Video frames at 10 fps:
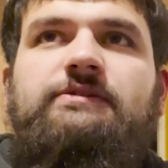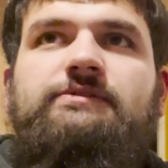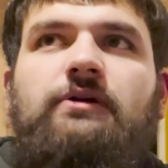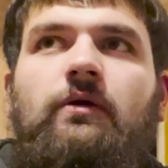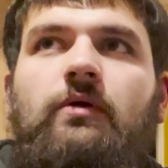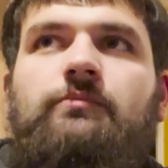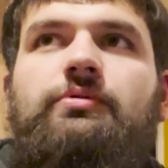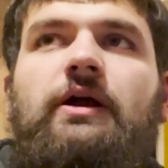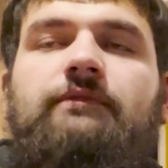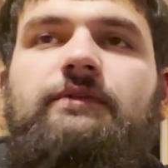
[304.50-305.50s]
It's all on
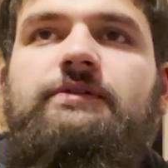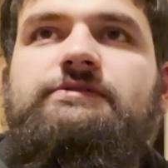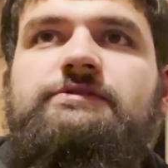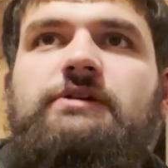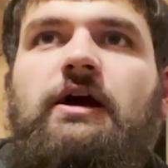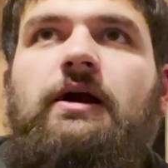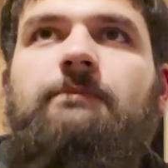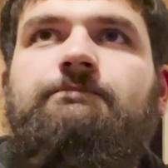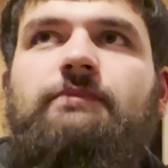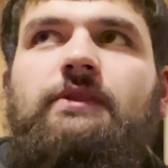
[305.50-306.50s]
preference.
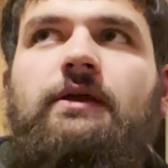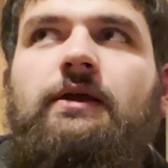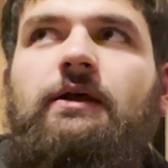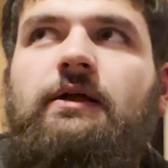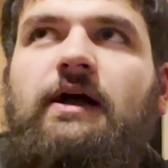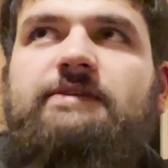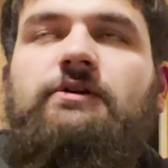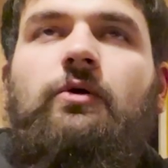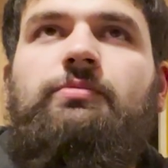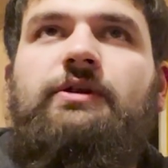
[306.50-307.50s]
That's
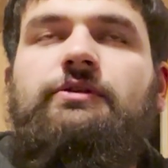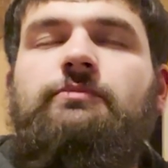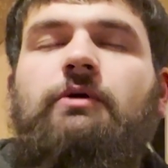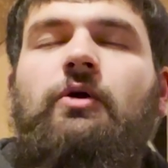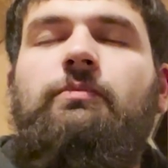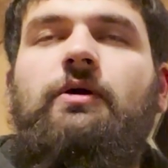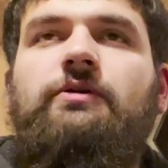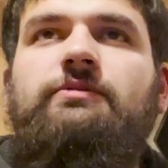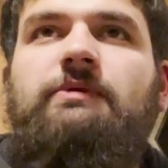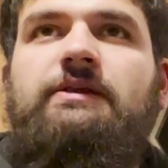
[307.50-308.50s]
all pretty new
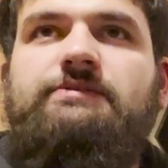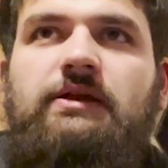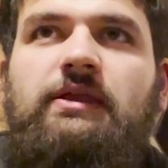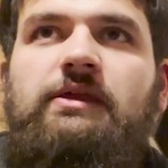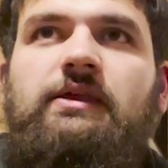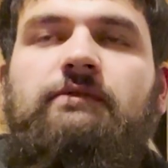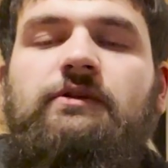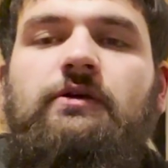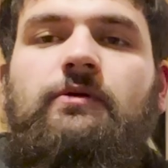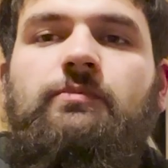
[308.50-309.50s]
ballpark to me, so I can't give you
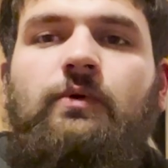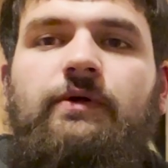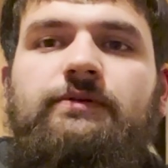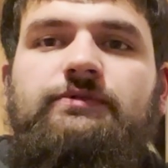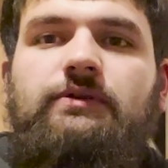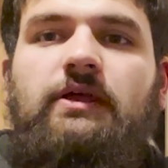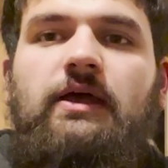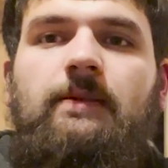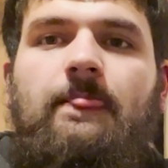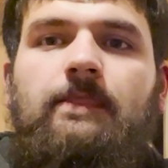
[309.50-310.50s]
no pointers on
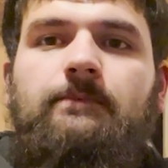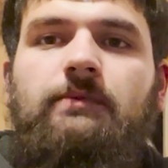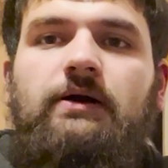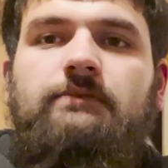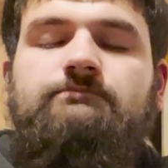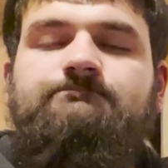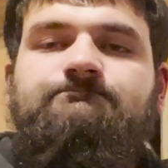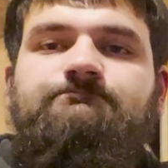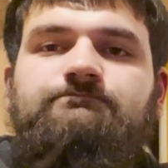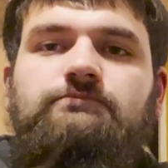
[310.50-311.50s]
that. But
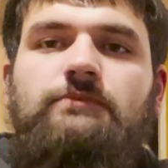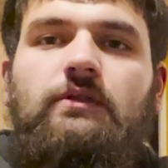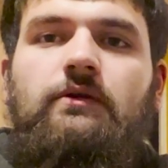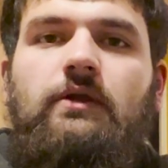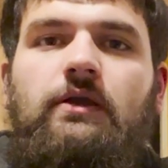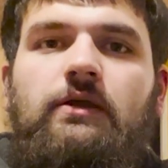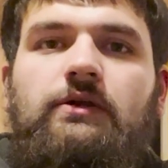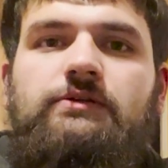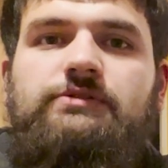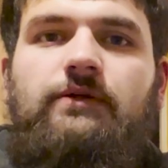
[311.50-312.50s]

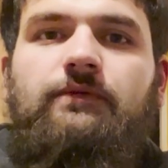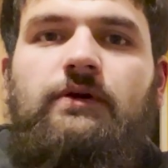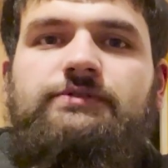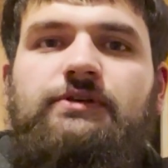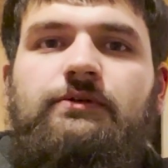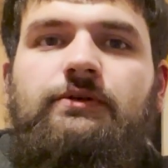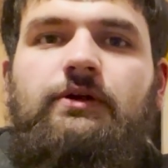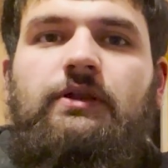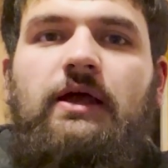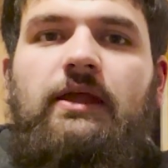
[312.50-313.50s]
so far so
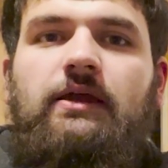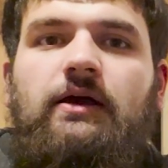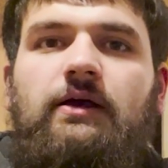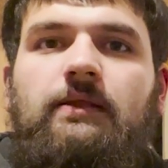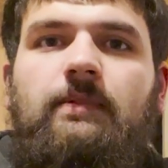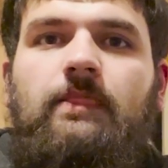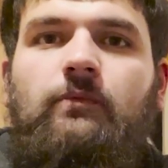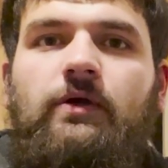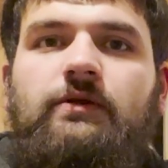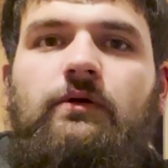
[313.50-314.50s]
good. I
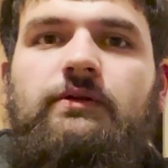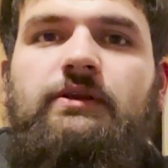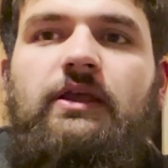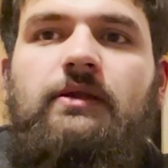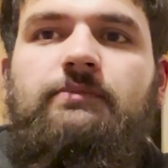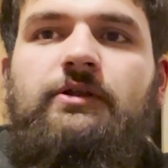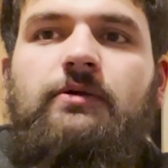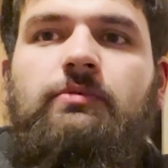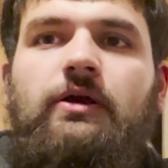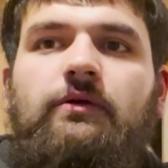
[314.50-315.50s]
working on getting them deer
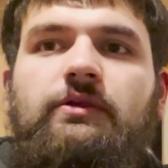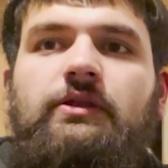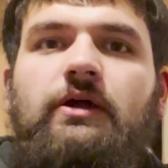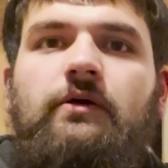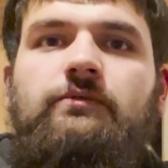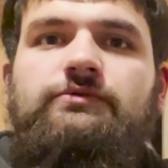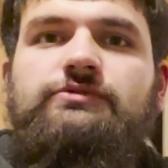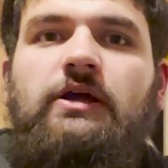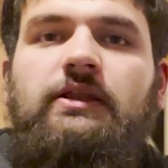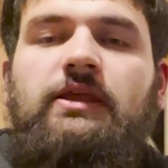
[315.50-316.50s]
broke,
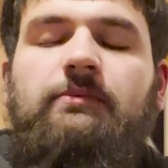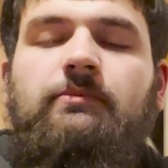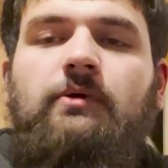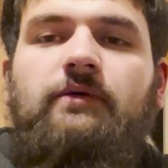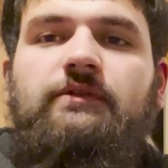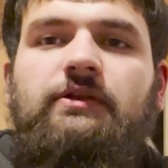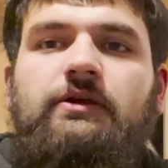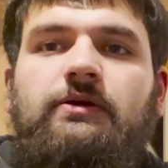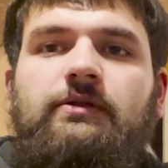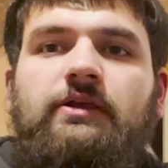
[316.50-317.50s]
trying to keep them off of
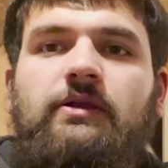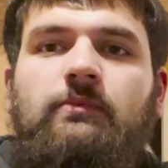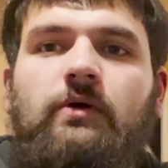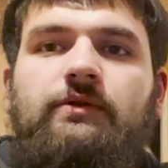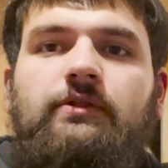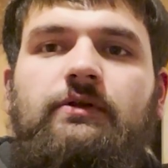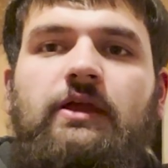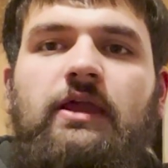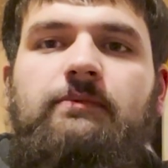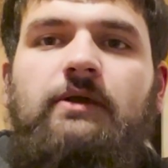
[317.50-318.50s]
deer and get them onto their
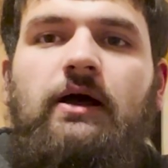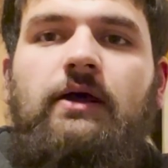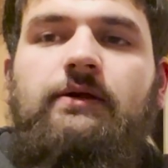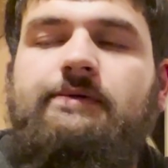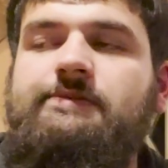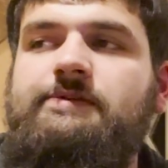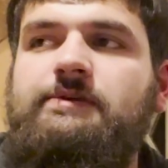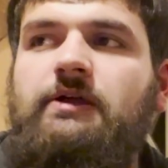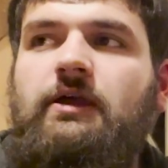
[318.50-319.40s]
game coyotes.